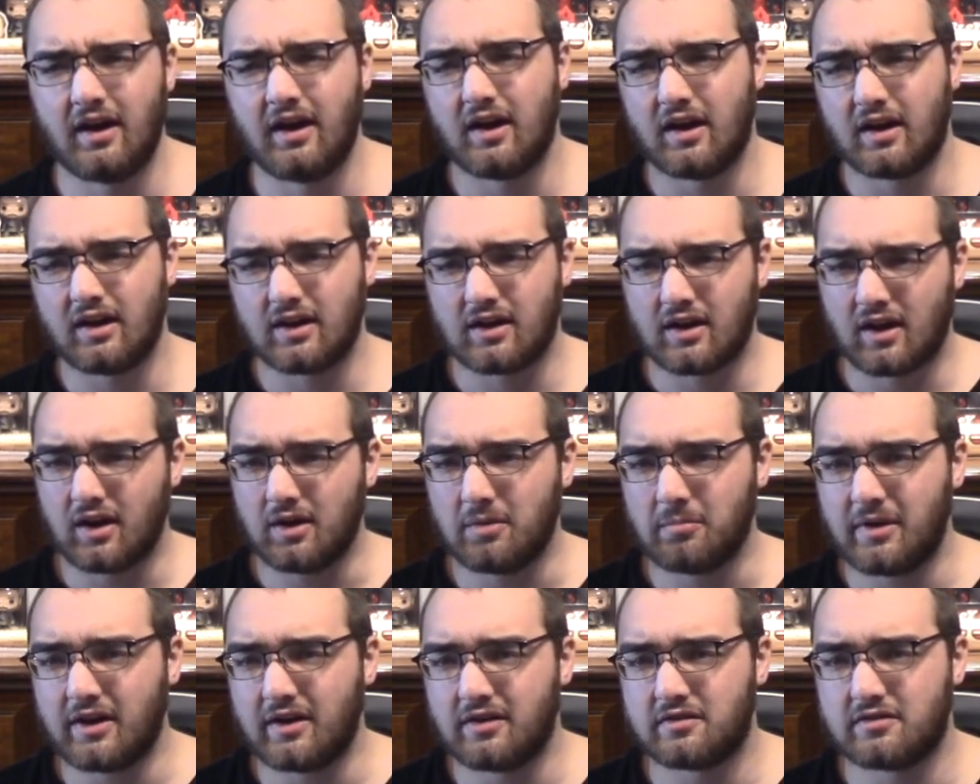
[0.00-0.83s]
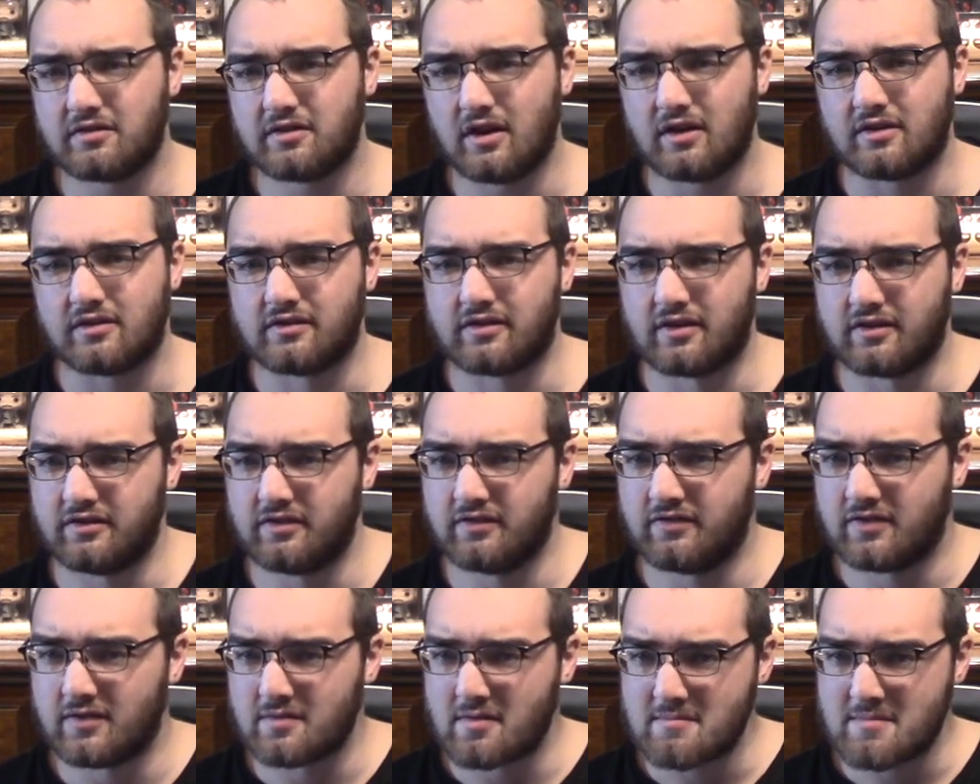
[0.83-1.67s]
And it kind of makes sense, because
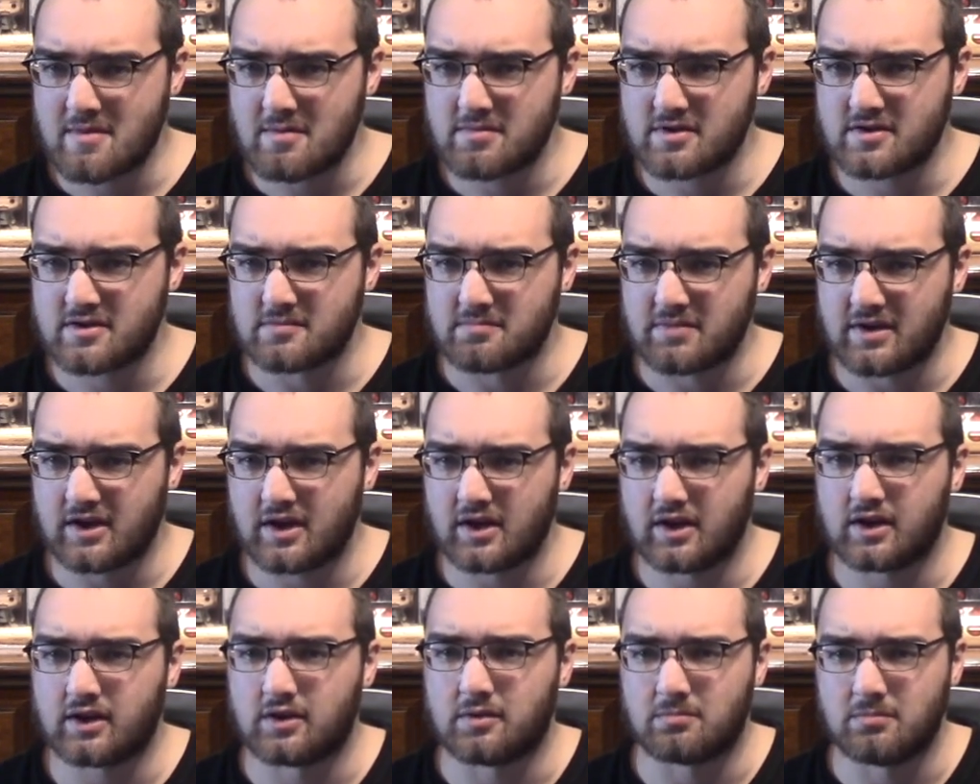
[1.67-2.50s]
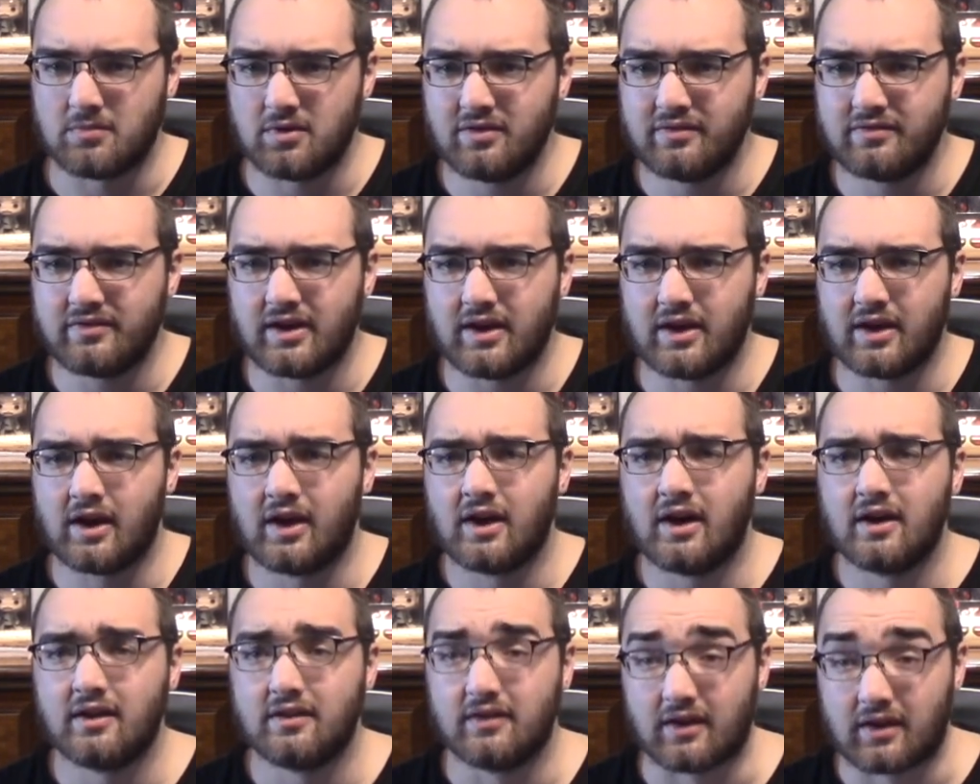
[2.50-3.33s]
if you remember at the beginning of the movie,
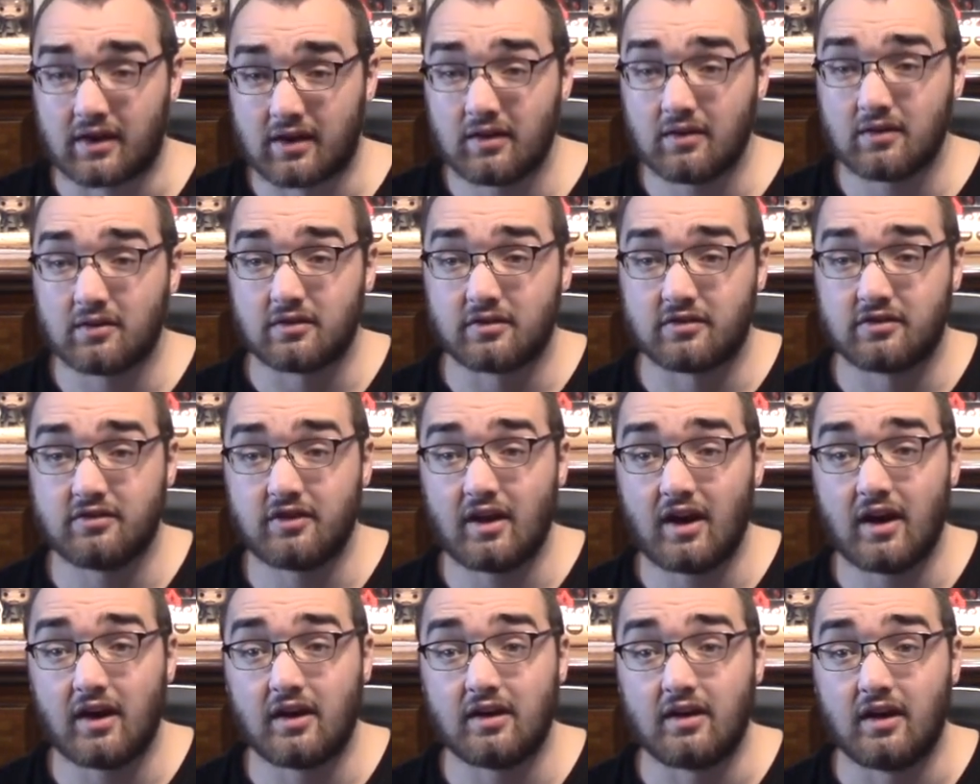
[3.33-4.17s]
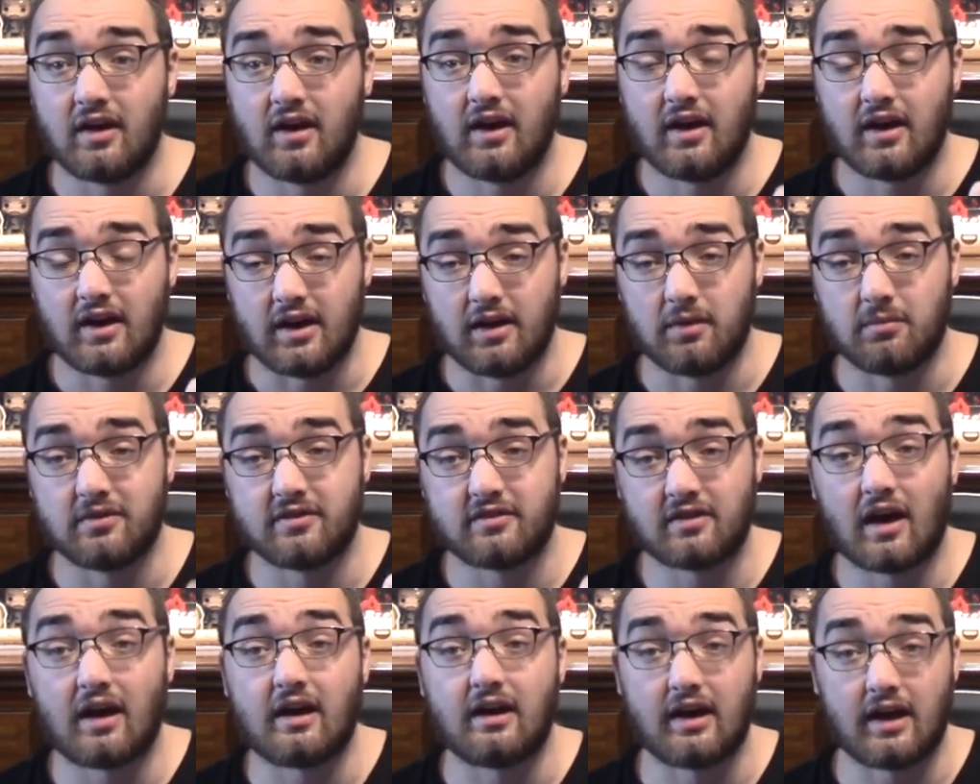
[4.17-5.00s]
the killer said he was
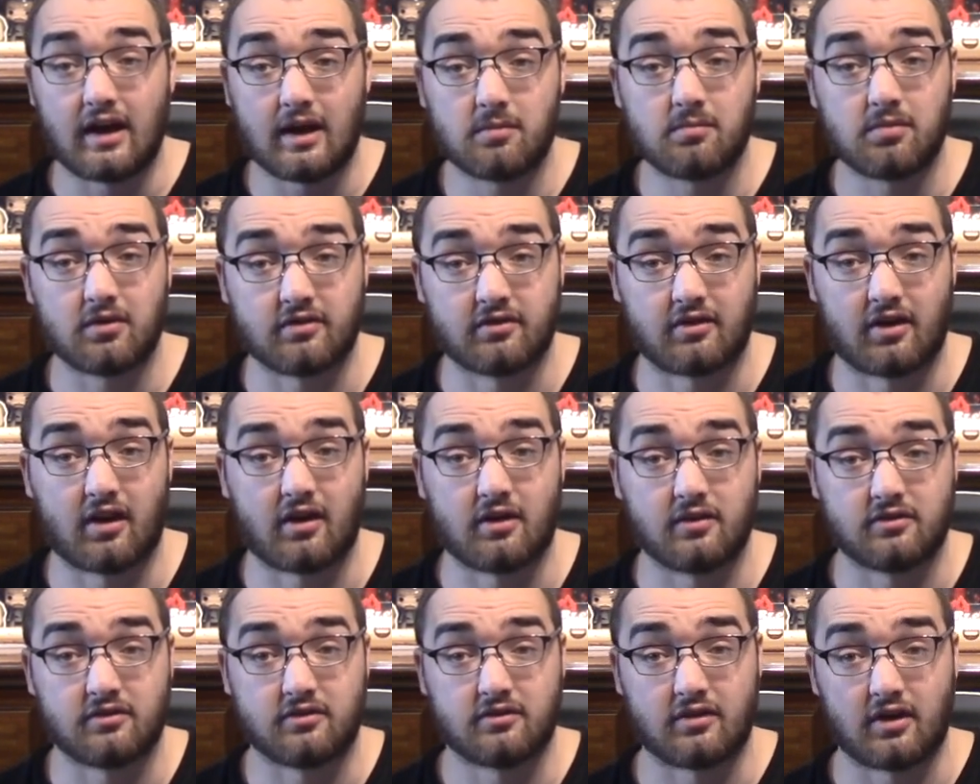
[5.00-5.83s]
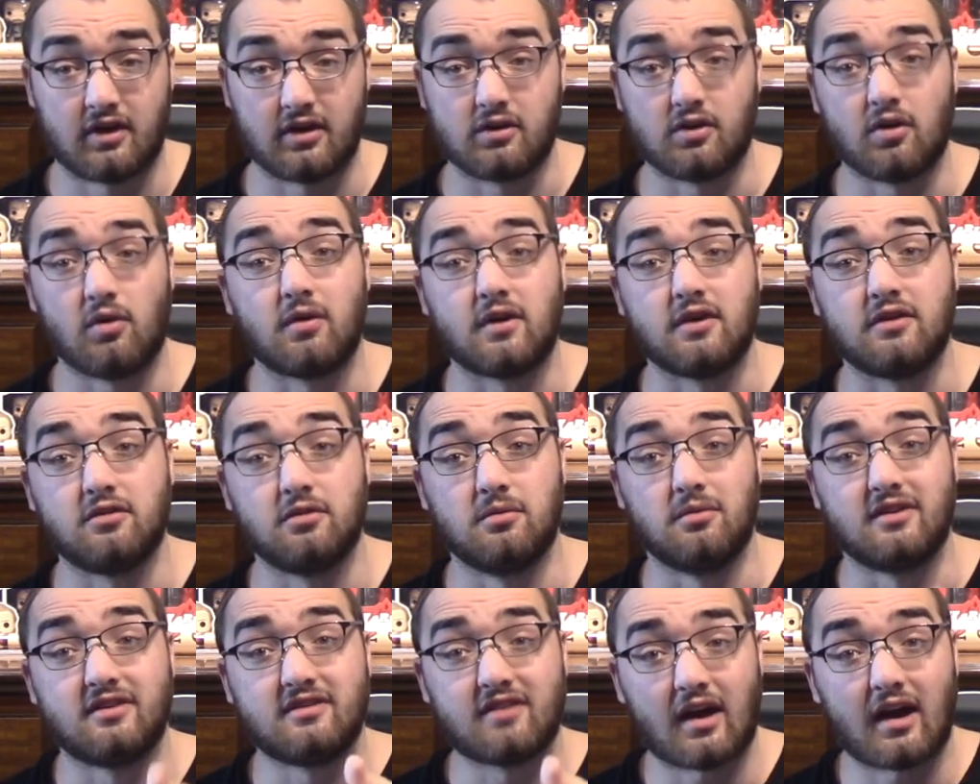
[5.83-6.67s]
at Amber's house and going to
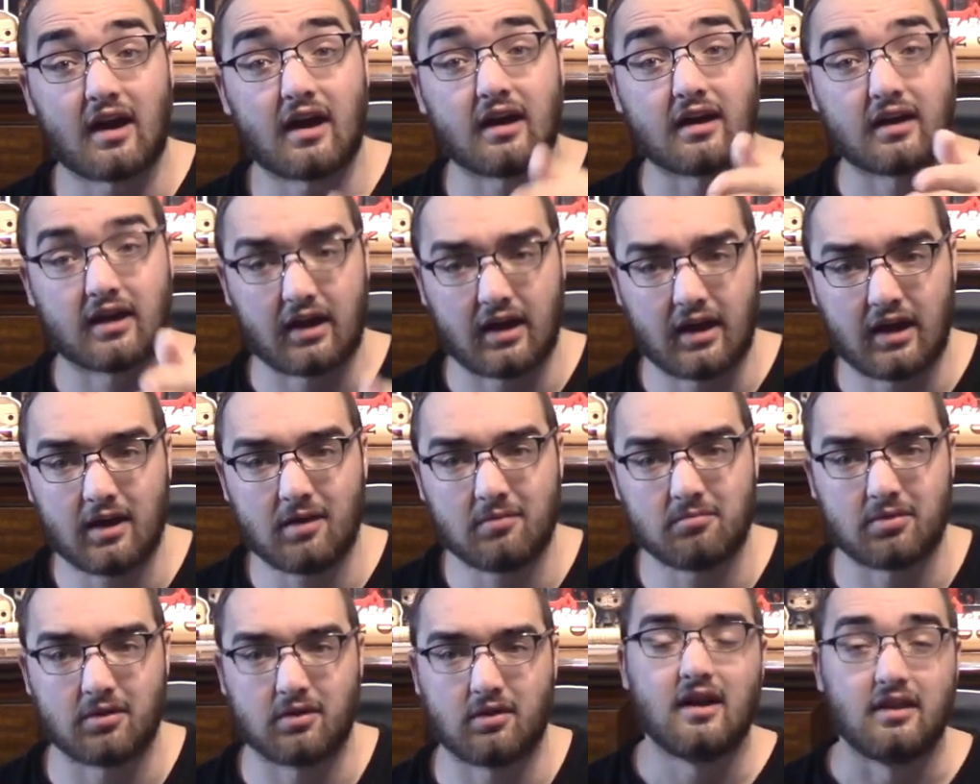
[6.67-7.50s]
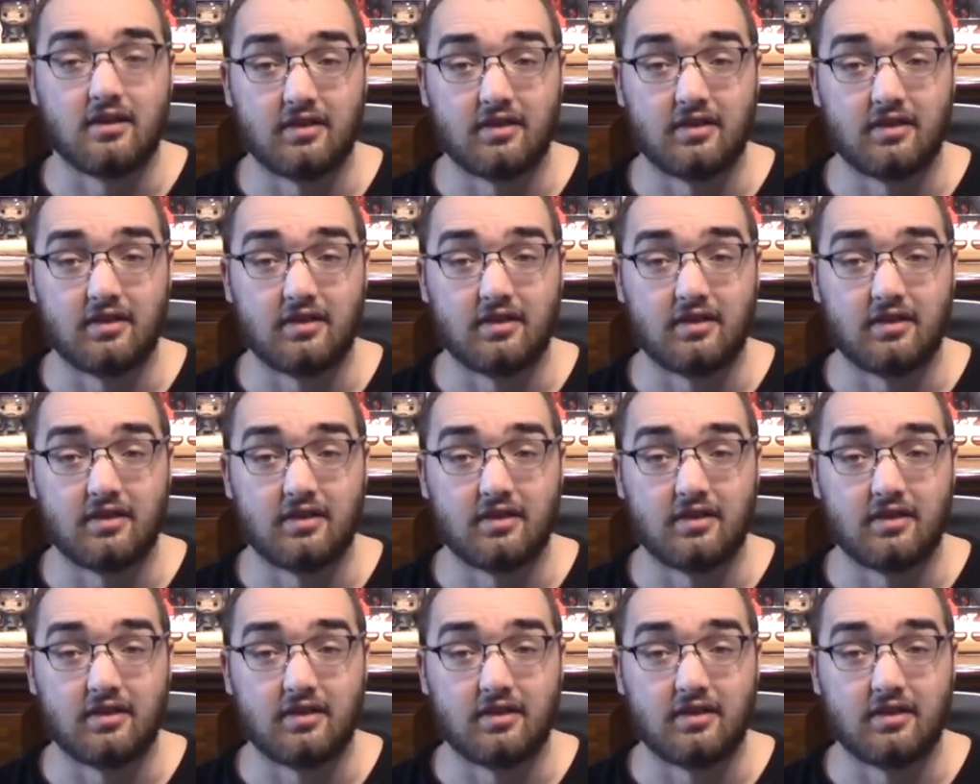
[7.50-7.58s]
attack Amber.